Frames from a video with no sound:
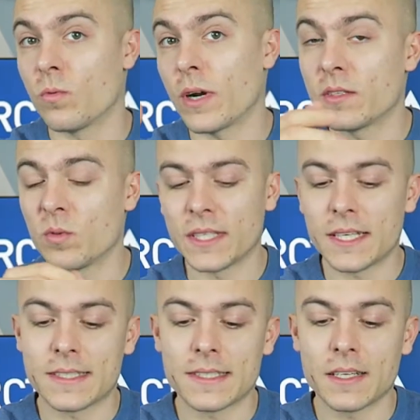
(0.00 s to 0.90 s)
right when
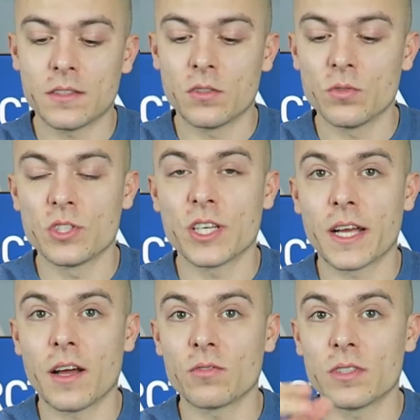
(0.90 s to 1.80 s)
I said to
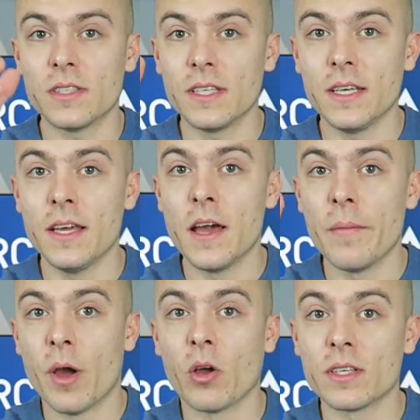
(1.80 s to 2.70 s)
check out the
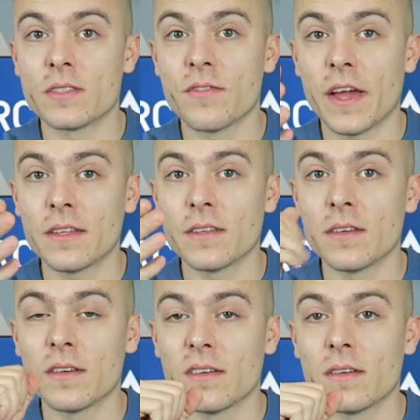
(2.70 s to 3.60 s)
BioniX Fan
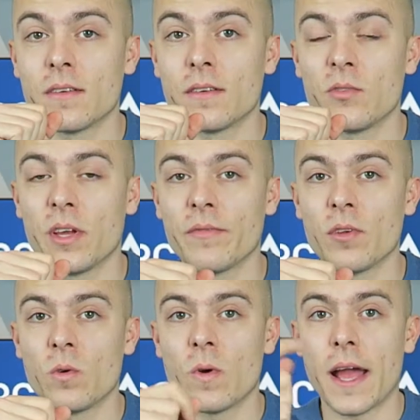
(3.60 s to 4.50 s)

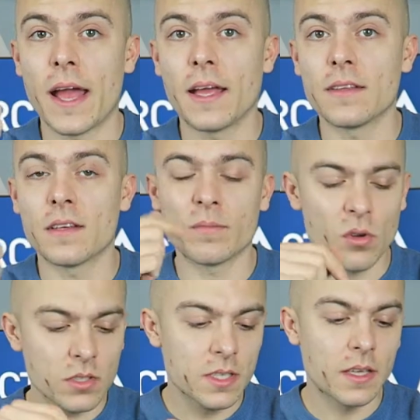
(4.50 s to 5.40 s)
review and
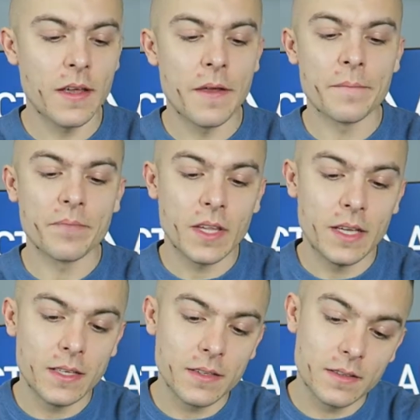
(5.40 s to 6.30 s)
unboxing,
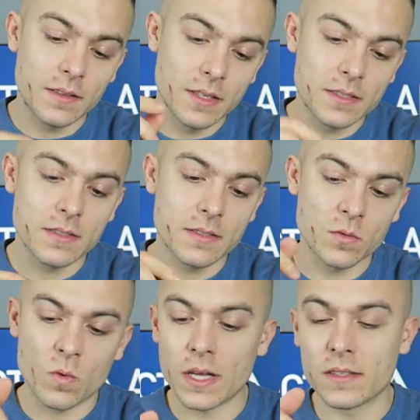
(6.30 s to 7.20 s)

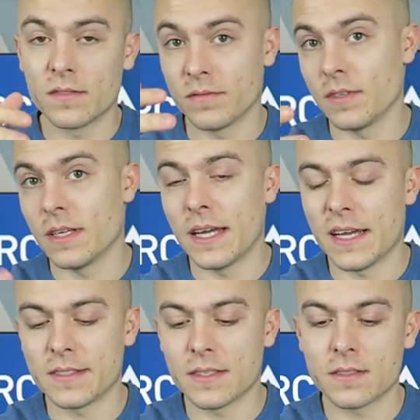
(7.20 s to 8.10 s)
this one,
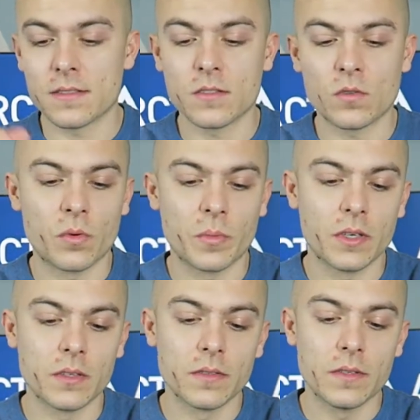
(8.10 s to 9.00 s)
as it's
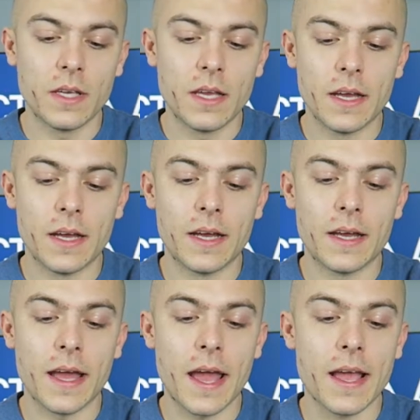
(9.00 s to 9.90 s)
normal,
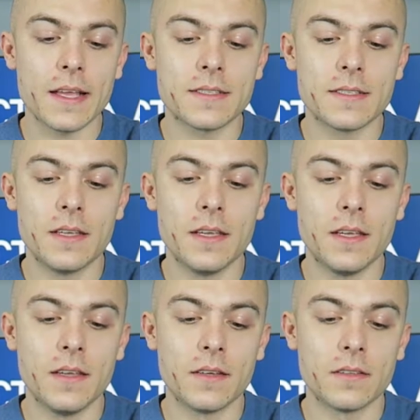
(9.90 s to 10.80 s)
has
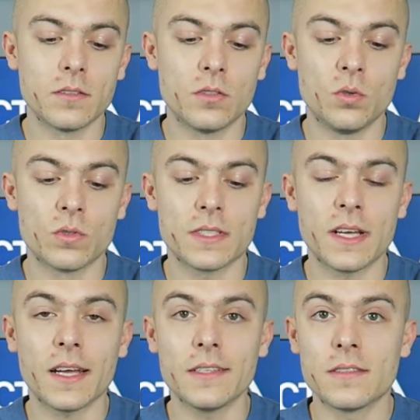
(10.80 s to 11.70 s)
the
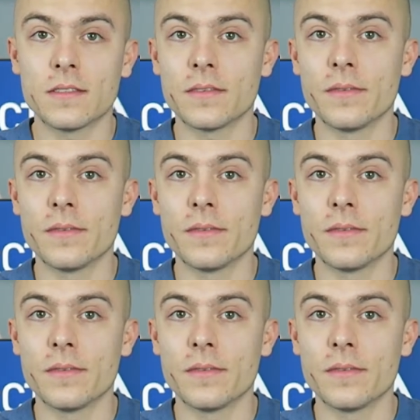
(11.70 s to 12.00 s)
two-side